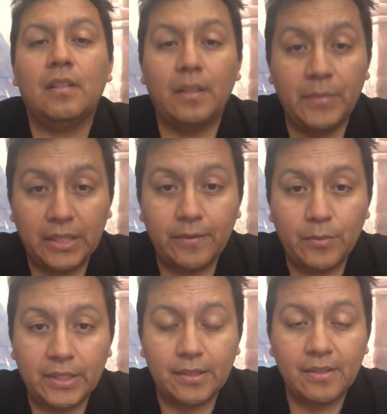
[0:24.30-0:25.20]
let me give you
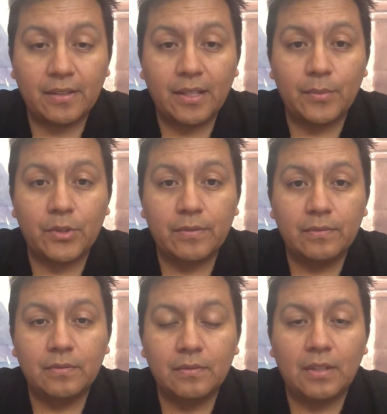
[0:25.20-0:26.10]
my disclaimer.
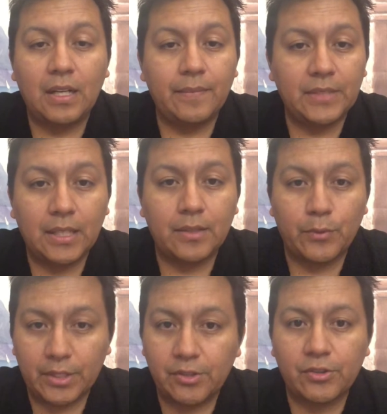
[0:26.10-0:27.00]
I am not a
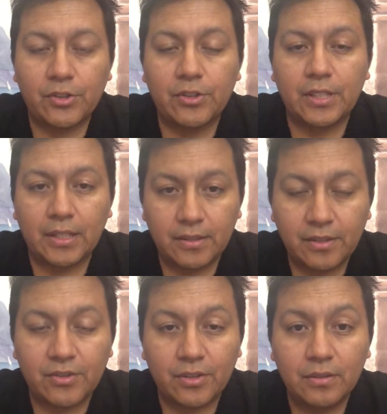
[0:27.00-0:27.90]
registered
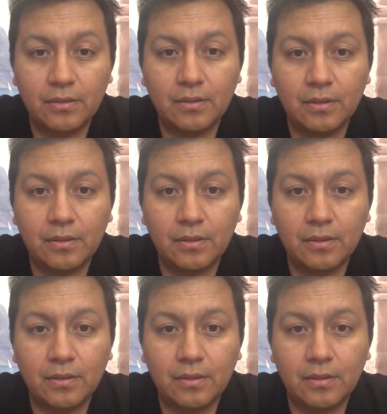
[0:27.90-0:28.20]
dietitian.